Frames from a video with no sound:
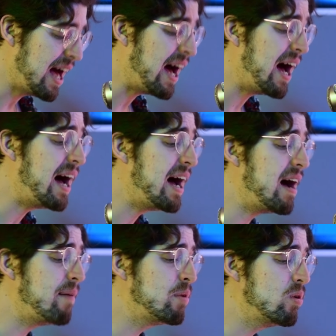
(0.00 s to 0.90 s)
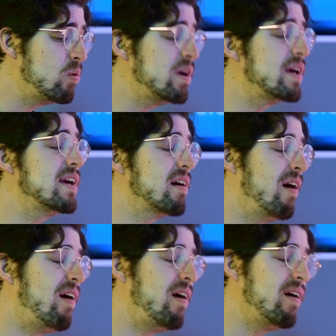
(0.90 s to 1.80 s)
I'm a
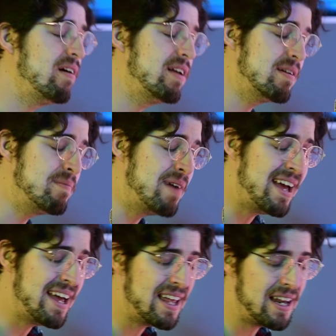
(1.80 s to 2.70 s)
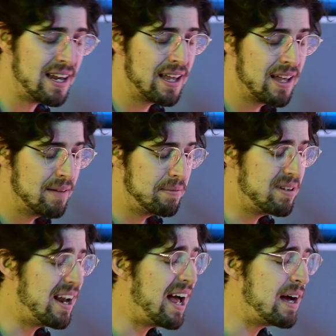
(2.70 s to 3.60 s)
weak-hearted man,
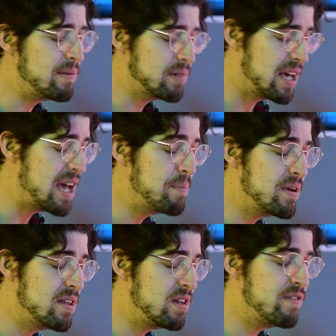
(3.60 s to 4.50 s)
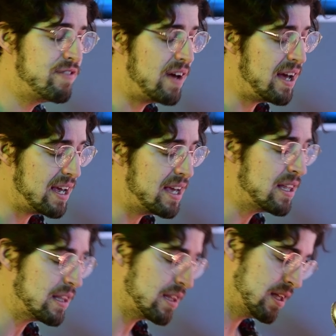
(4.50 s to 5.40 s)
but I'm keeping the
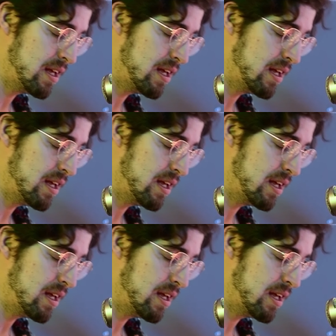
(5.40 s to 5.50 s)
faith.